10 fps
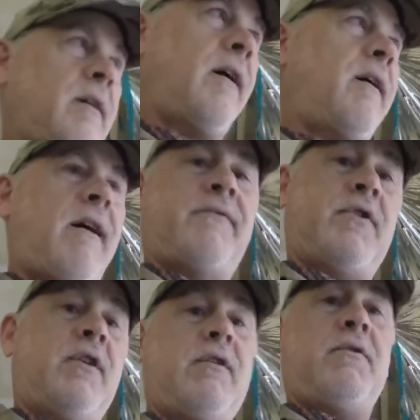I have
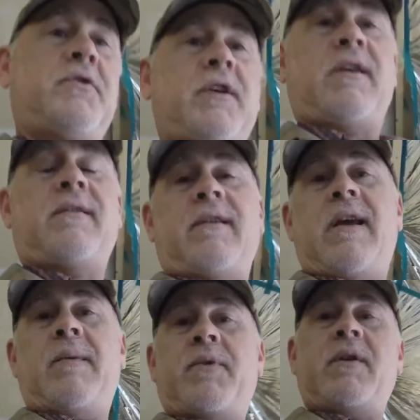to use to get the
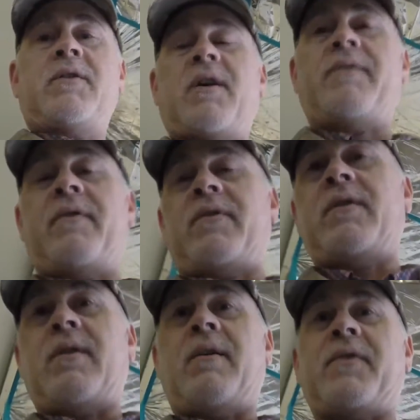damn things
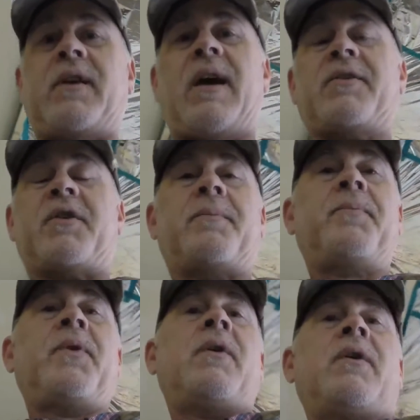off the casting.
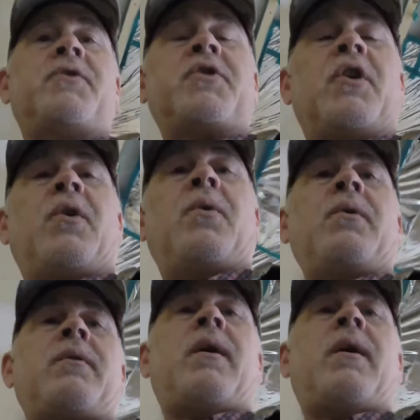So